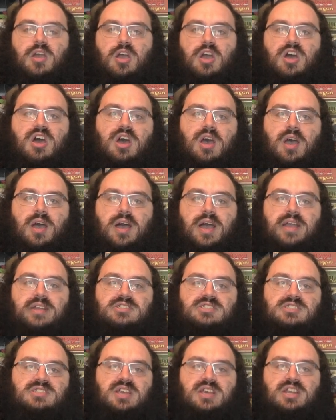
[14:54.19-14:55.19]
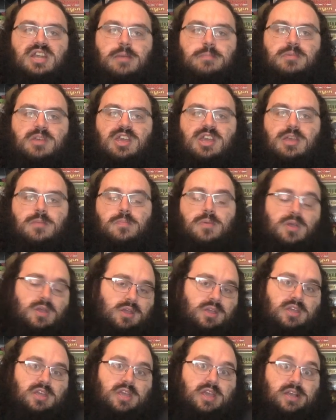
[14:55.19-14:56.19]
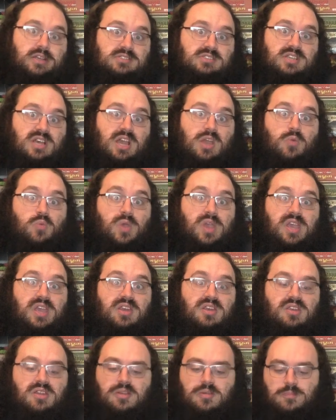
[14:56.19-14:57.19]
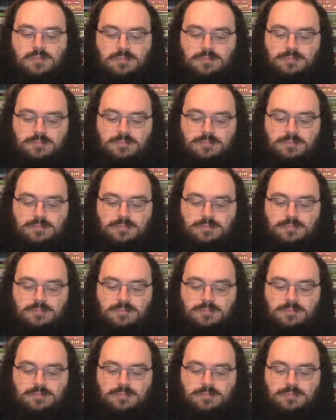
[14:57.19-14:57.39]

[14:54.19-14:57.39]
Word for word: Ah, I just hit upkeep. Guess I win.